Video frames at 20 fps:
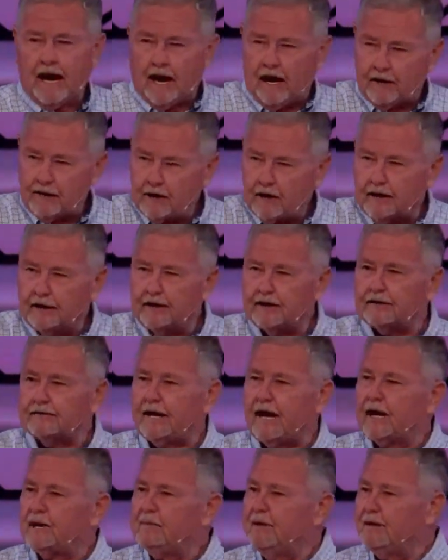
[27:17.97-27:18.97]
how to live,
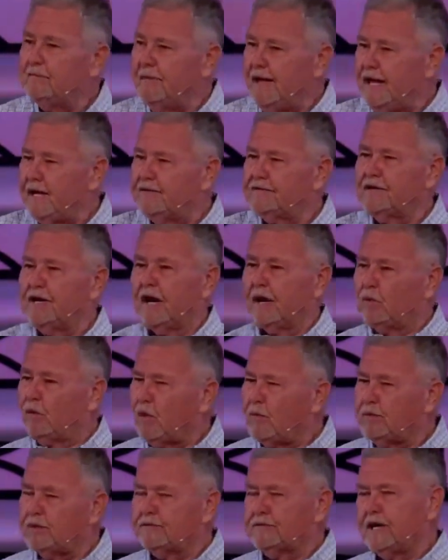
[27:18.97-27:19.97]
how to be a man of God, a
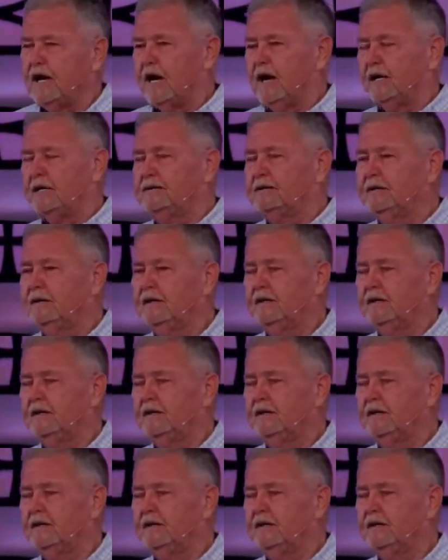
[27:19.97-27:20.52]
woman of God,